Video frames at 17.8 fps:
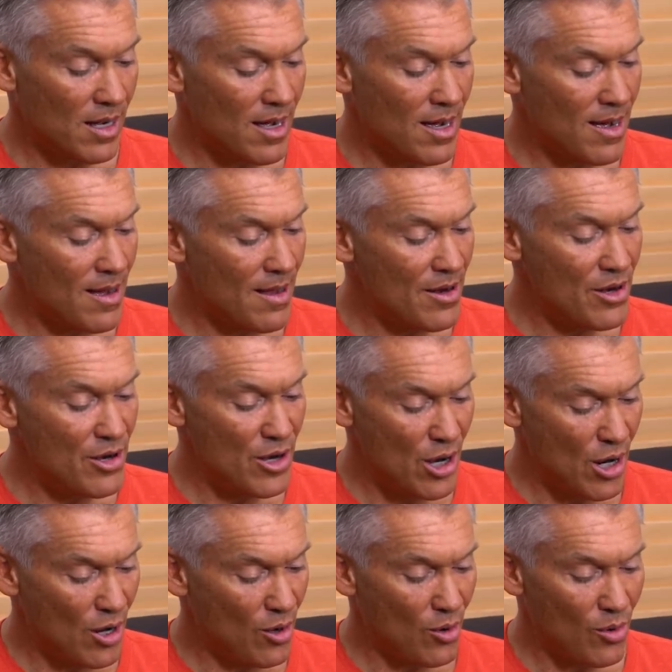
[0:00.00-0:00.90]
Uh,
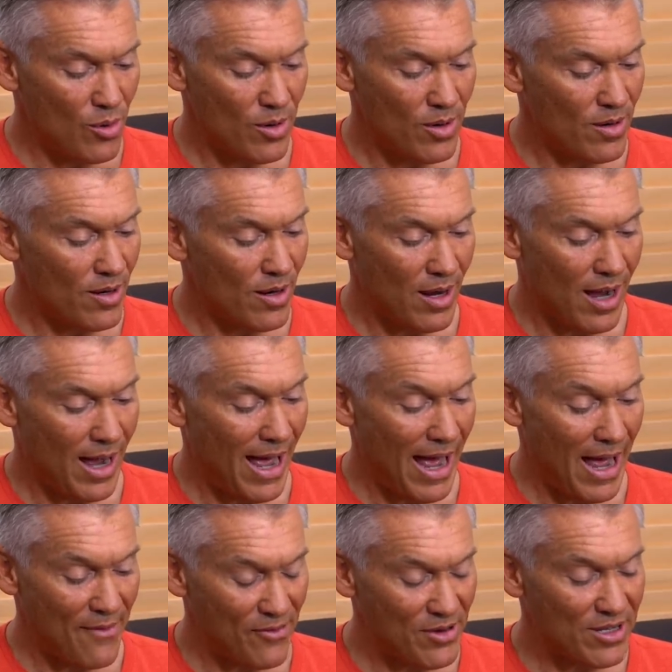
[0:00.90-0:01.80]
no. I
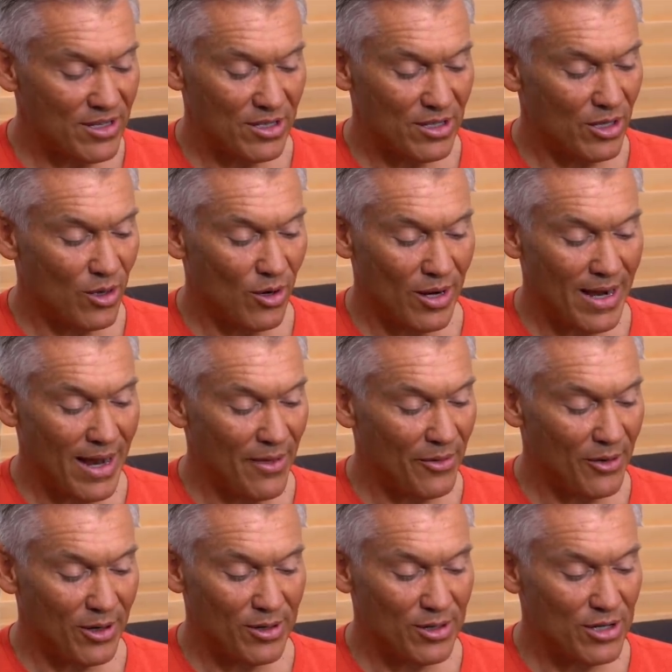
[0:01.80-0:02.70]
haven't gone
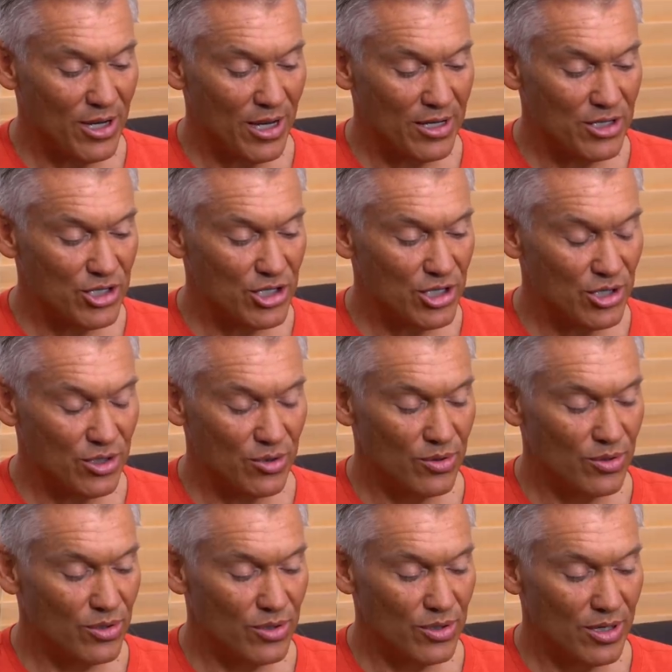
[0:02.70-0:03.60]
out there and, and
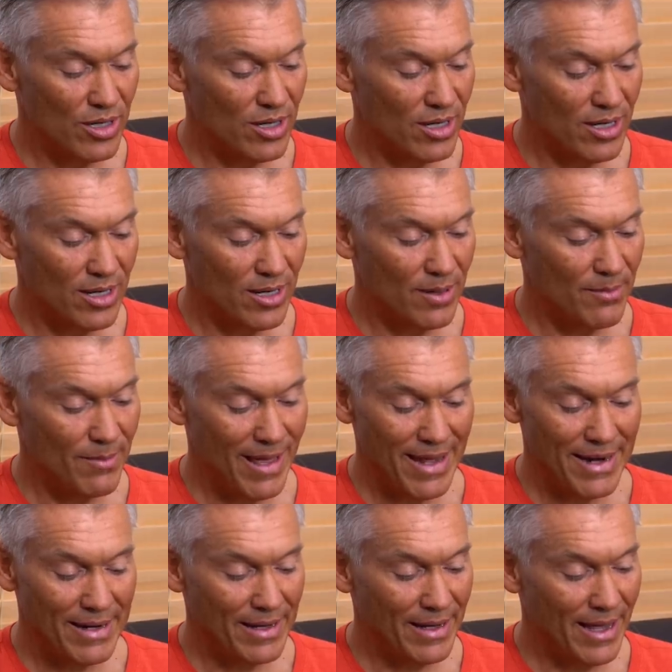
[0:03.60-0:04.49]
shoot um,
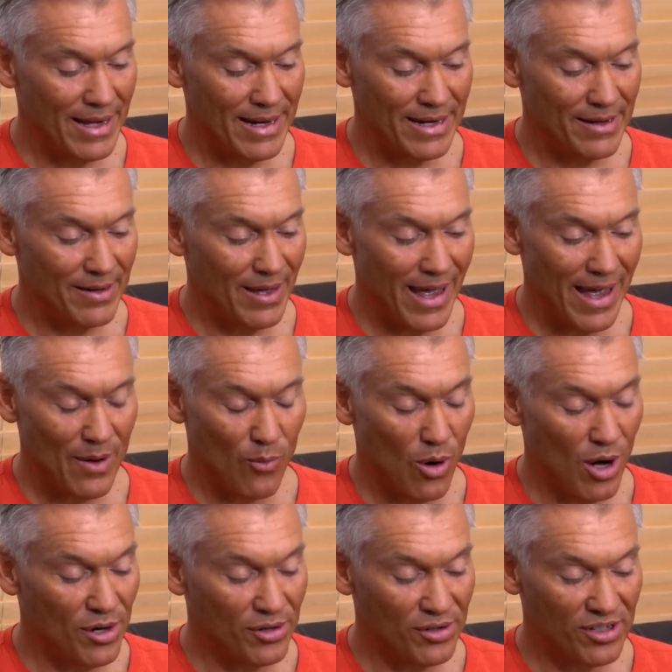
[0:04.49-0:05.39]
any any at
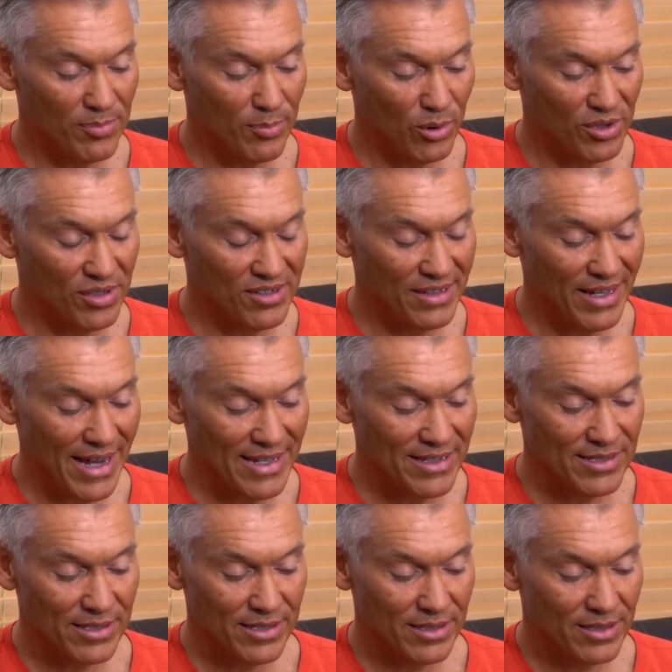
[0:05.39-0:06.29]
water sports
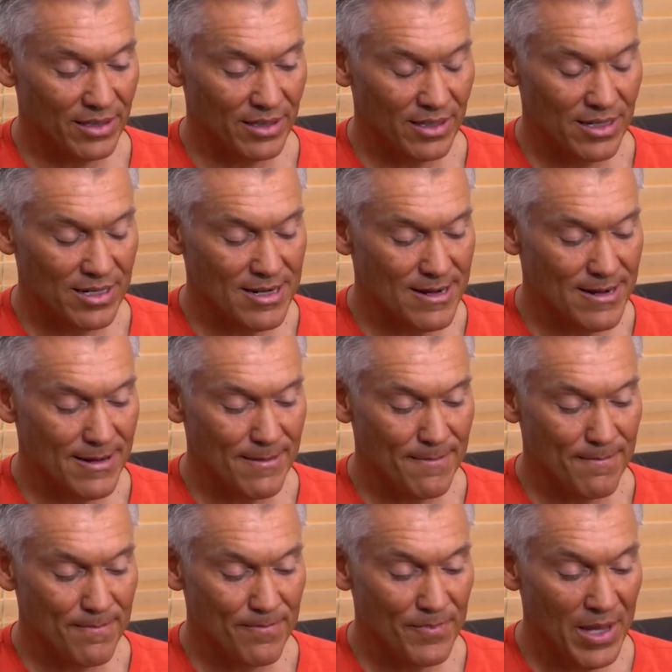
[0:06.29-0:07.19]
yet.
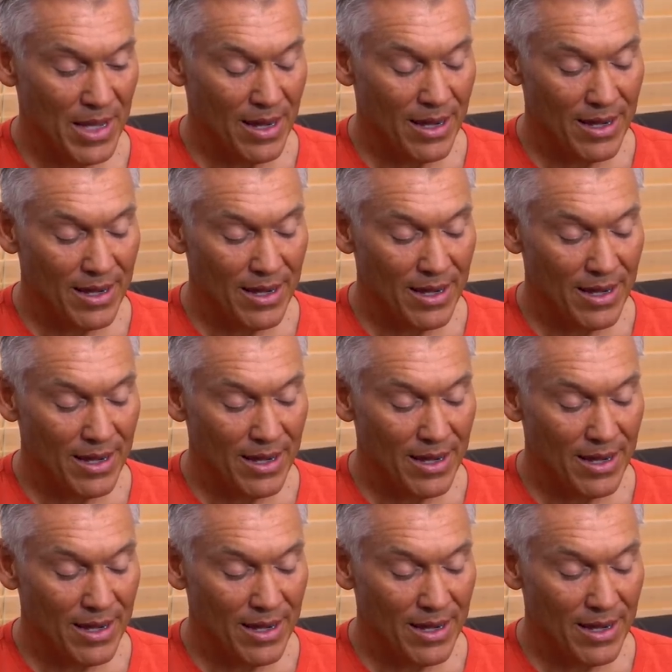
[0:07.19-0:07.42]
Um,